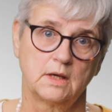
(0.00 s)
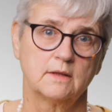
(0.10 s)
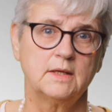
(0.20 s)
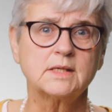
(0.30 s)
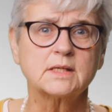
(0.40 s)

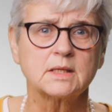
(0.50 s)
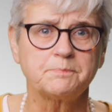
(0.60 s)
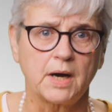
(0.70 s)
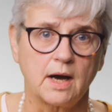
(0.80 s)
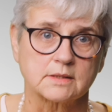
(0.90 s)
This is the
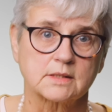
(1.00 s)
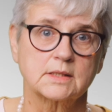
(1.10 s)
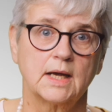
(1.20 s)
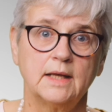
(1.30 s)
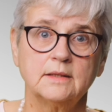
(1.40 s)
past
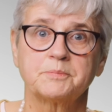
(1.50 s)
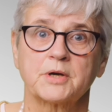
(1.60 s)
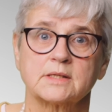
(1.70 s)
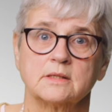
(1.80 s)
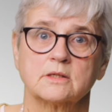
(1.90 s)
and the
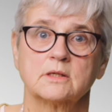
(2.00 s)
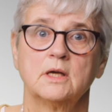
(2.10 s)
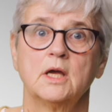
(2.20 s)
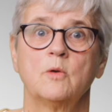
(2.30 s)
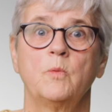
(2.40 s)
present,
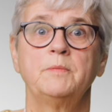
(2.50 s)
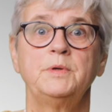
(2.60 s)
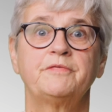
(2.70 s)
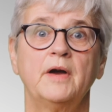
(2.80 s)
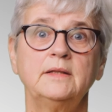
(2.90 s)
where we
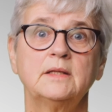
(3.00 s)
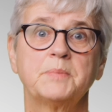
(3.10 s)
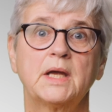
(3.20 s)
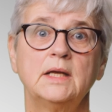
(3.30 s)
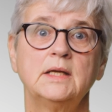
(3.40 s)
find the
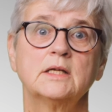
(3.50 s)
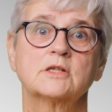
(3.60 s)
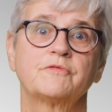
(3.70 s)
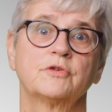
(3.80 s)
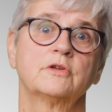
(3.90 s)

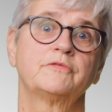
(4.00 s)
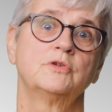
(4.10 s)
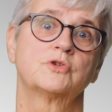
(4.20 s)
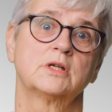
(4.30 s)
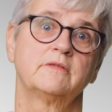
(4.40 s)
beginnings for the
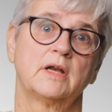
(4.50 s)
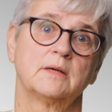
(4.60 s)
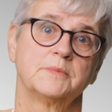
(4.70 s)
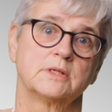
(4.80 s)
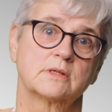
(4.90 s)
future
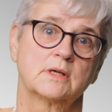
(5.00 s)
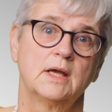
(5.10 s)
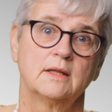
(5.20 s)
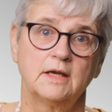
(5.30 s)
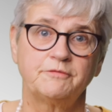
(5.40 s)
developments.
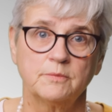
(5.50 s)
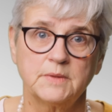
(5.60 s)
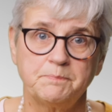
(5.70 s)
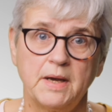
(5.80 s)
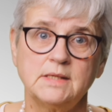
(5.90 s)
They form
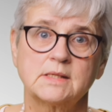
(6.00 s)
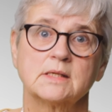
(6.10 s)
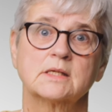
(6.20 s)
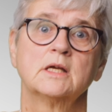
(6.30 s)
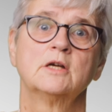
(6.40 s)
the
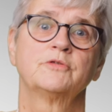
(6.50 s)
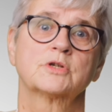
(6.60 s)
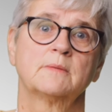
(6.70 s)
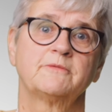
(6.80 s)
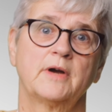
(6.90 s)
basis for
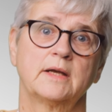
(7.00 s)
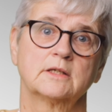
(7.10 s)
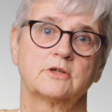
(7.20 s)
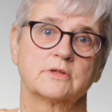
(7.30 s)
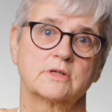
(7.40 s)
some final
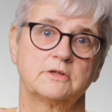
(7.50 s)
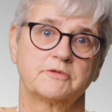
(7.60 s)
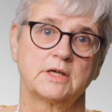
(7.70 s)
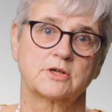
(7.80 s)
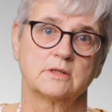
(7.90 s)

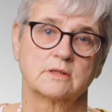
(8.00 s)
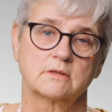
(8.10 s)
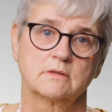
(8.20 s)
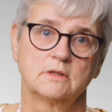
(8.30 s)
considerations.